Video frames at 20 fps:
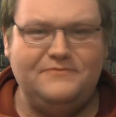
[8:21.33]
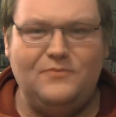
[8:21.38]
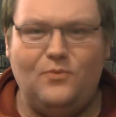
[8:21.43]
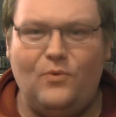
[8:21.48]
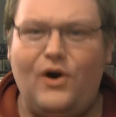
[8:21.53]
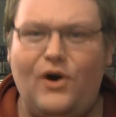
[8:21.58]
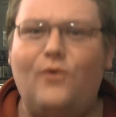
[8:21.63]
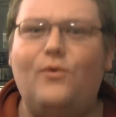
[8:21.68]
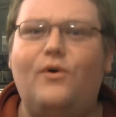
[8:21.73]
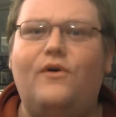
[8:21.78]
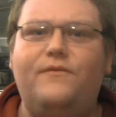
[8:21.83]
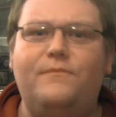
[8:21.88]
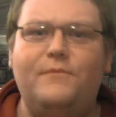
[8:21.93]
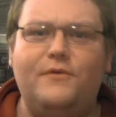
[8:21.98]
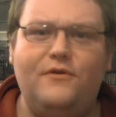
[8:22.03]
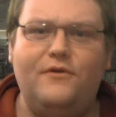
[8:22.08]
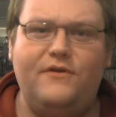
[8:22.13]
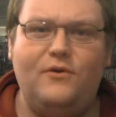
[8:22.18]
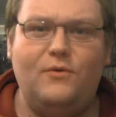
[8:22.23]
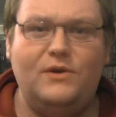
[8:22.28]
werewolf
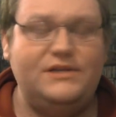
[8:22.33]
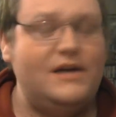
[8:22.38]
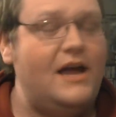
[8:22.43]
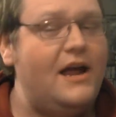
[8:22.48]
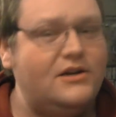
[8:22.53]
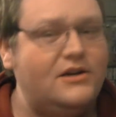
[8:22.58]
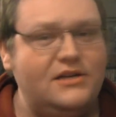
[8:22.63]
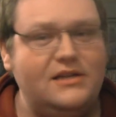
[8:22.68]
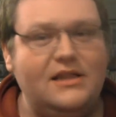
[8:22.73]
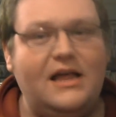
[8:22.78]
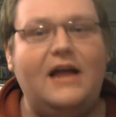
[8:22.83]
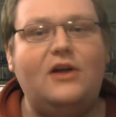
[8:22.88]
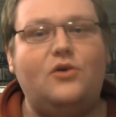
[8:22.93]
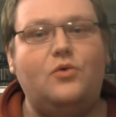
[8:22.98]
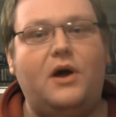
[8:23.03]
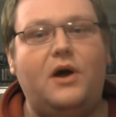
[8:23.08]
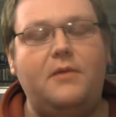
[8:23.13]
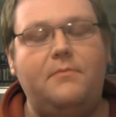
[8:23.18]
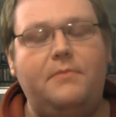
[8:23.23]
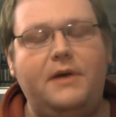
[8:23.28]
movie, which I actually like
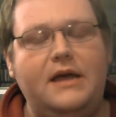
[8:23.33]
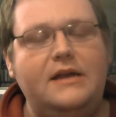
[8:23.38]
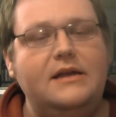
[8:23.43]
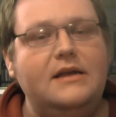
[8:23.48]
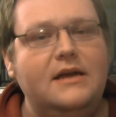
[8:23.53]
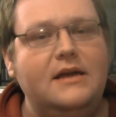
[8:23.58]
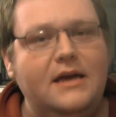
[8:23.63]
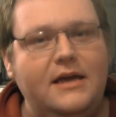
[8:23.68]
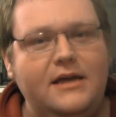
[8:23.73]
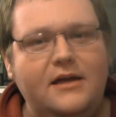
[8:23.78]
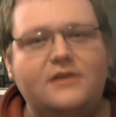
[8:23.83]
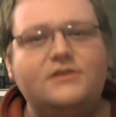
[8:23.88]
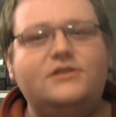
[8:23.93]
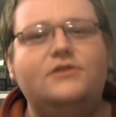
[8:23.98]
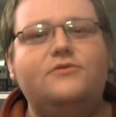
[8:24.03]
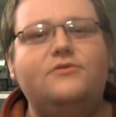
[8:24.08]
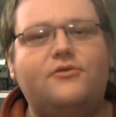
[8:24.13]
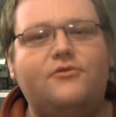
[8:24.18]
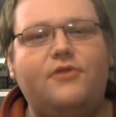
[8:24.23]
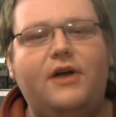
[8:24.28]
quite a bit. He
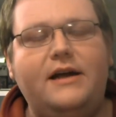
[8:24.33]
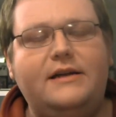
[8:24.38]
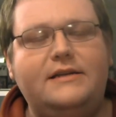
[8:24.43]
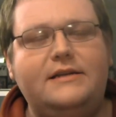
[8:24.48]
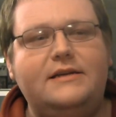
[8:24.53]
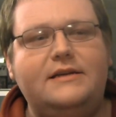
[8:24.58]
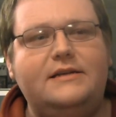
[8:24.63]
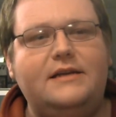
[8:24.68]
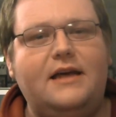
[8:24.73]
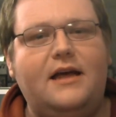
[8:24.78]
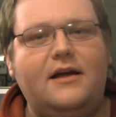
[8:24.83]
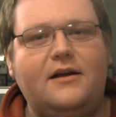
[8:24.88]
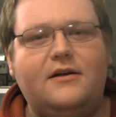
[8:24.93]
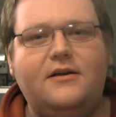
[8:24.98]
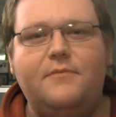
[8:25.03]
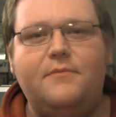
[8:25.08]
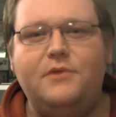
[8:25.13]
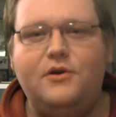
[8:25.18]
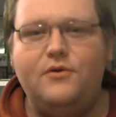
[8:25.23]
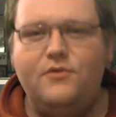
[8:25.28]
also directed uh,
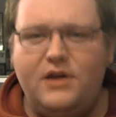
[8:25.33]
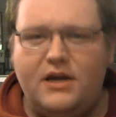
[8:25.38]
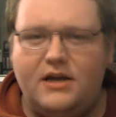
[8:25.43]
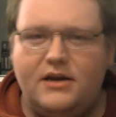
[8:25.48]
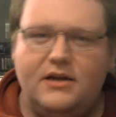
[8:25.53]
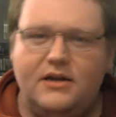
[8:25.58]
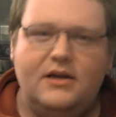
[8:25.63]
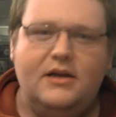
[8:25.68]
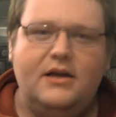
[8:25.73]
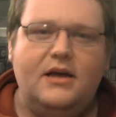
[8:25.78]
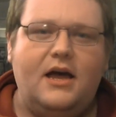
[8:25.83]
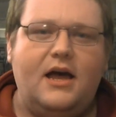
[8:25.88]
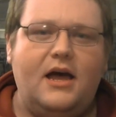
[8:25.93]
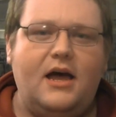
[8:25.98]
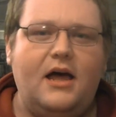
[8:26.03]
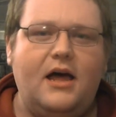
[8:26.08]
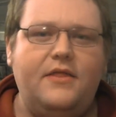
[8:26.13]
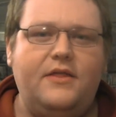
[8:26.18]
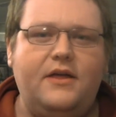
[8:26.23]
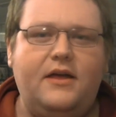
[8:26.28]
Communion,
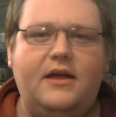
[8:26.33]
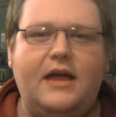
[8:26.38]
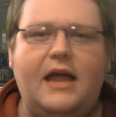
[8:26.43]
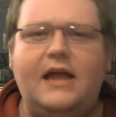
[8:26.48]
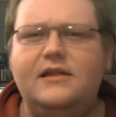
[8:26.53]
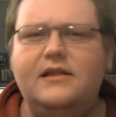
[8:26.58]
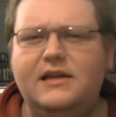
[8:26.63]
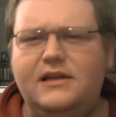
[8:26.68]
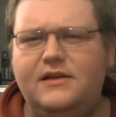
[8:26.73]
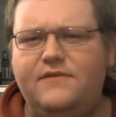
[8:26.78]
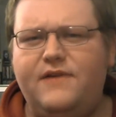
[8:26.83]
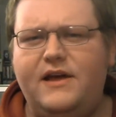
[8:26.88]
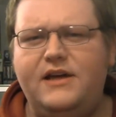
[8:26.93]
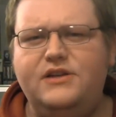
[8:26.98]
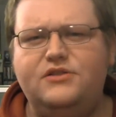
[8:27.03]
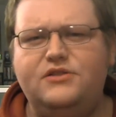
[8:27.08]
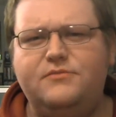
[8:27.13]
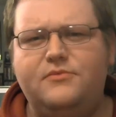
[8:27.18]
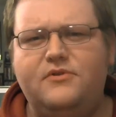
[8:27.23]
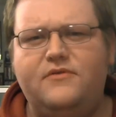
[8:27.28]
uh, the alien
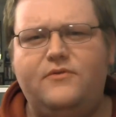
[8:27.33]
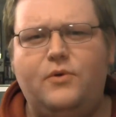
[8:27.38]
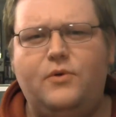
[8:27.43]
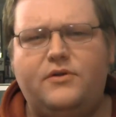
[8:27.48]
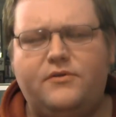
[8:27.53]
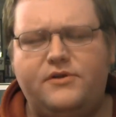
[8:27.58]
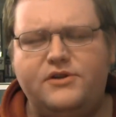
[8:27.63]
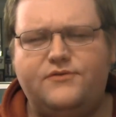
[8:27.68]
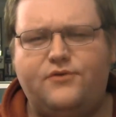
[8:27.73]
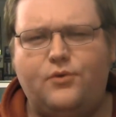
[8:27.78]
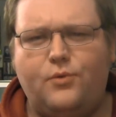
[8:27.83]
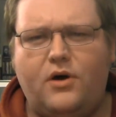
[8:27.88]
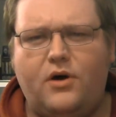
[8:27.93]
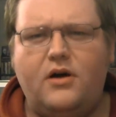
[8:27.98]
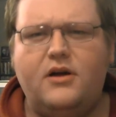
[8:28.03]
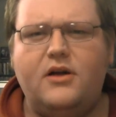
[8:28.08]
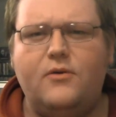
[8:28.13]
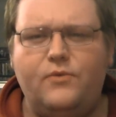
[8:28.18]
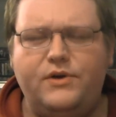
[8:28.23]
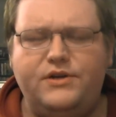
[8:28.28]
invasion movie with Christopher
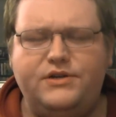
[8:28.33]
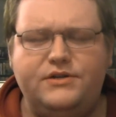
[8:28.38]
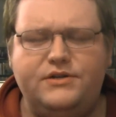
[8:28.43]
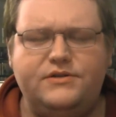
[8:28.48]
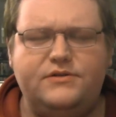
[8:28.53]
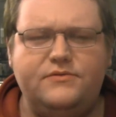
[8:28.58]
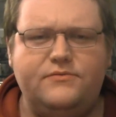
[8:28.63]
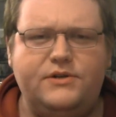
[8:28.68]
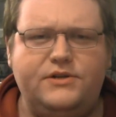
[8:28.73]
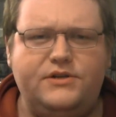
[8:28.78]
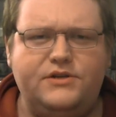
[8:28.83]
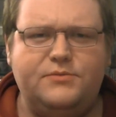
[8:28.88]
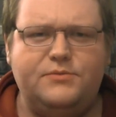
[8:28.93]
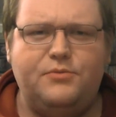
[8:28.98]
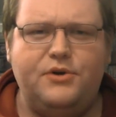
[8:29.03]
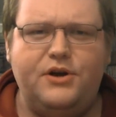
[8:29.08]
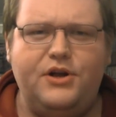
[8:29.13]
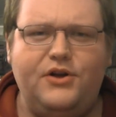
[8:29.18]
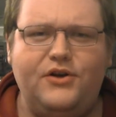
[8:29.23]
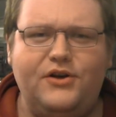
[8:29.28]
Walken, which is which is
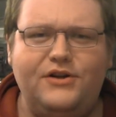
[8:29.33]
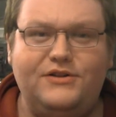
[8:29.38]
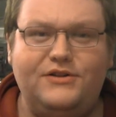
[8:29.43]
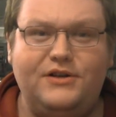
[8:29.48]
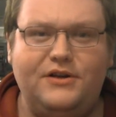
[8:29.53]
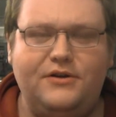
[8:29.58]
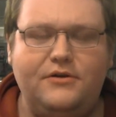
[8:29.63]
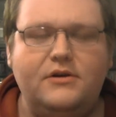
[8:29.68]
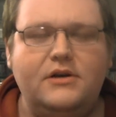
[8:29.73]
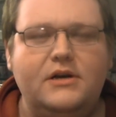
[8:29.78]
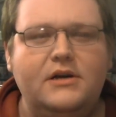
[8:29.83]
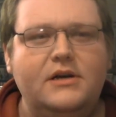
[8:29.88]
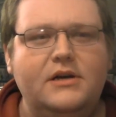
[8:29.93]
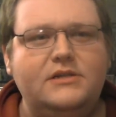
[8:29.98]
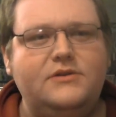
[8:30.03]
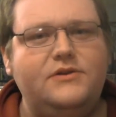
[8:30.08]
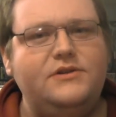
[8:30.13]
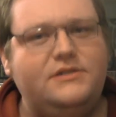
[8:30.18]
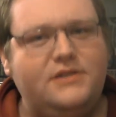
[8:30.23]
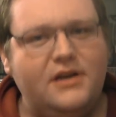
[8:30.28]
pretty good too.
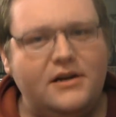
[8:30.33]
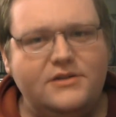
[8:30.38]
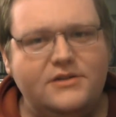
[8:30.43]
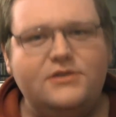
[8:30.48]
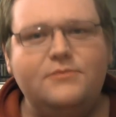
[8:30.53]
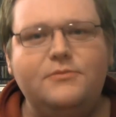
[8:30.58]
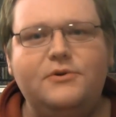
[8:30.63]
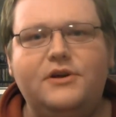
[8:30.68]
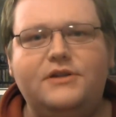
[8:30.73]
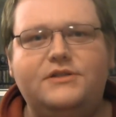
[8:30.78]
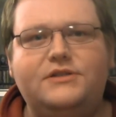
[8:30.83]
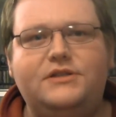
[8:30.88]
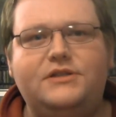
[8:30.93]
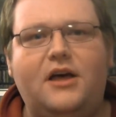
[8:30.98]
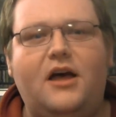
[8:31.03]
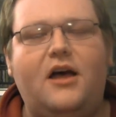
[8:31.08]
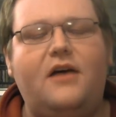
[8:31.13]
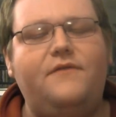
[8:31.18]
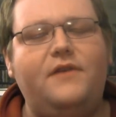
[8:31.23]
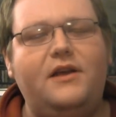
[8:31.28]
So he's done some good
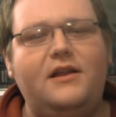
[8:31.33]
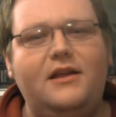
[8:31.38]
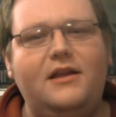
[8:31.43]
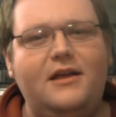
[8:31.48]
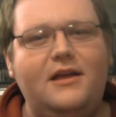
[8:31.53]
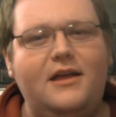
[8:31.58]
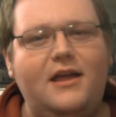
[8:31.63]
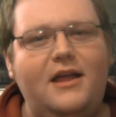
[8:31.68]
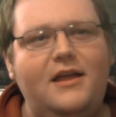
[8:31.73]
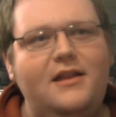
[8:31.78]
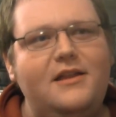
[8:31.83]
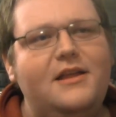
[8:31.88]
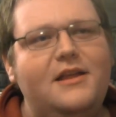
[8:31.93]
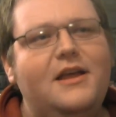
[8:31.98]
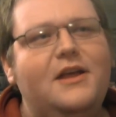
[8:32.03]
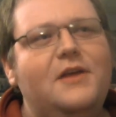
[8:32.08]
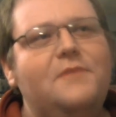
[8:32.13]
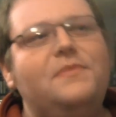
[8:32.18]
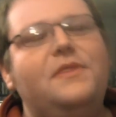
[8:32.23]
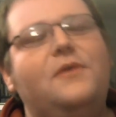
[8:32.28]
stuff. And and
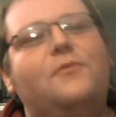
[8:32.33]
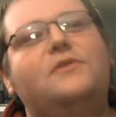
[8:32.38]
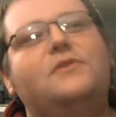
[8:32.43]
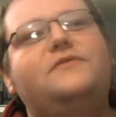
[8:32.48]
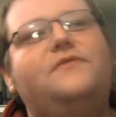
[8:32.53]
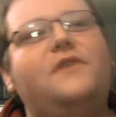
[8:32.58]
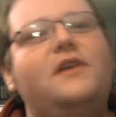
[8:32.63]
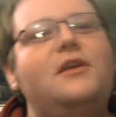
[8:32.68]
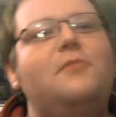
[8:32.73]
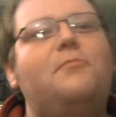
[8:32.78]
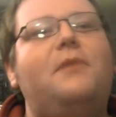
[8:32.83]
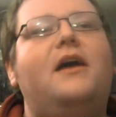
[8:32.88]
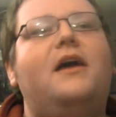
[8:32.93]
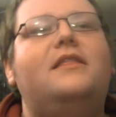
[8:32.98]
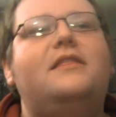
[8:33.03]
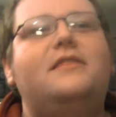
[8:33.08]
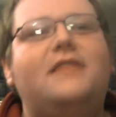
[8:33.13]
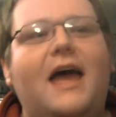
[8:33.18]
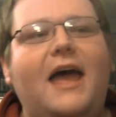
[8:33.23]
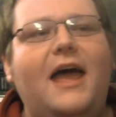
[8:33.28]
what's funny
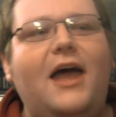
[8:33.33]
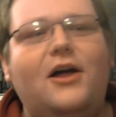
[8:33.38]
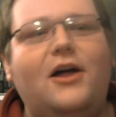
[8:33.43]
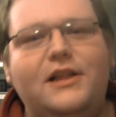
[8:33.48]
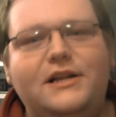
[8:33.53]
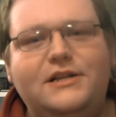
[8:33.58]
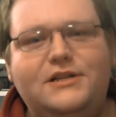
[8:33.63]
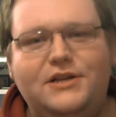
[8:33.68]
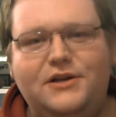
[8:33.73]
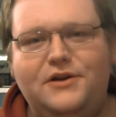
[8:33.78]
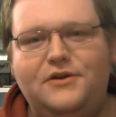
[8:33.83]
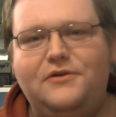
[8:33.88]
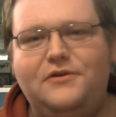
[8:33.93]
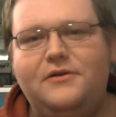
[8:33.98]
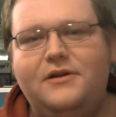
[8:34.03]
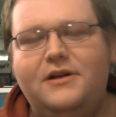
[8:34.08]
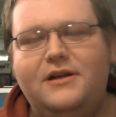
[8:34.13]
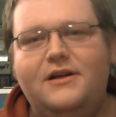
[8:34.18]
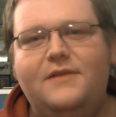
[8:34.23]
about The Howling 2,